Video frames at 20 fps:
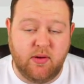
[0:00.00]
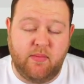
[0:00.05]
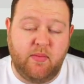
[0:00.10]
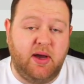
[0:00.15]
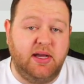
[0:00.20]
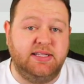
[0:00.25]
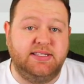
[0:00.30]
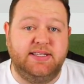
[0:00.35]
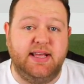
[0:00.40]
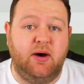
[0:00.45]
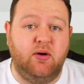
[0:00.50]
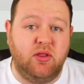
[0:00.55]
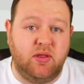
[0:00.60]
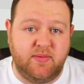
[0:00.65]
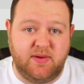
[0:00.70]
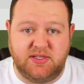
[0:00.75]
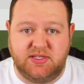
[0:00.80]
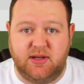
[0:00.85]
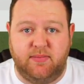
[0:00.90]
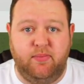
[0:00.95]
I might sell
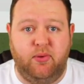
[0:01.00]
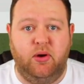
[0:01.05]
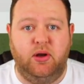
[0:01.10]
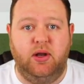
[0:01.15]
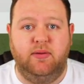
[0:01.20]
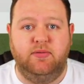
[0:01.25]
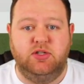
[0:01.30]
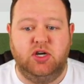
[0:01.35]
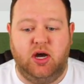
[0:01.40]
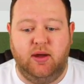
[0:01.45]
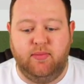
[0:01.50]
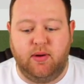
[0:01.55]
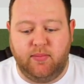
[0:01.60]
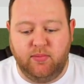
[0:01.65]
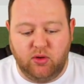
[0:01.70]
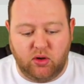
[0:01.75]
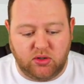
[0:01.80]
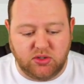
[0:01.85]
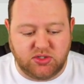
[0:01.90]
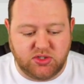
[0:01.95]
them at some point in time,
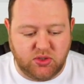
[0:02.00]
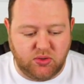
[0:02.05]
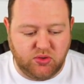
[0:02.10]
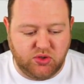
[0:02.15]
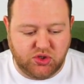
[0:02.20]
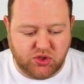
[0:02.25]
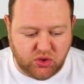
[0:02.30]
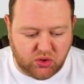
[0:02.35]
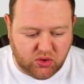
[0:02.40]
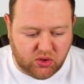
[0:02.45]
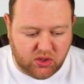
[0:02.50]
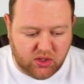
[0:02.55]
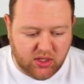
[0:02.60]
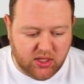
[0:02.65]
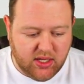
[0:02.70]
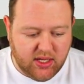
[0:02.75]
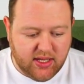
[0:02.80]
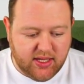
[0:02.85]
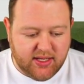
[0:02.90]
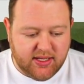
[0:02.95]
I'm not too sure.
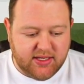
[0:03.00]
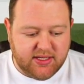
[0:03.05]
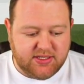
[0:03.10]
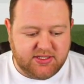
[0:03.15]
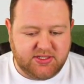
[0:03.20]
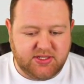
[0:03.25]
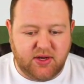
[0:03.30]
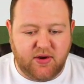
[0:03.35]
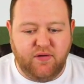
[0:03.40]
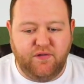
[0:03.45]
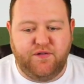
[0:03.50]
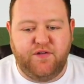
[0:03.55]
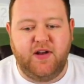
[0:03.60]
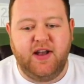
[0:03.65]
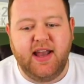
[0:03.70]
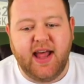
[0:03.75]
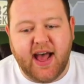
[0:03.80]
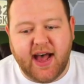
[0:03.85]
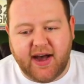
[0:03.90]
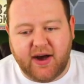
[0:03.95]
So for
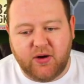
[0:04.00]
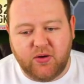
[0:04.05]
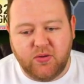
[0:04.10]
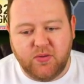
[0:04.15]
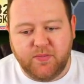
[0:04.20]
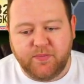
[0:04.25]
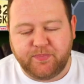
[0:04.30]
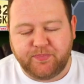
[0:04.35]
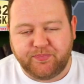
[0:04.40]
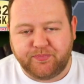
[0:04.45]
now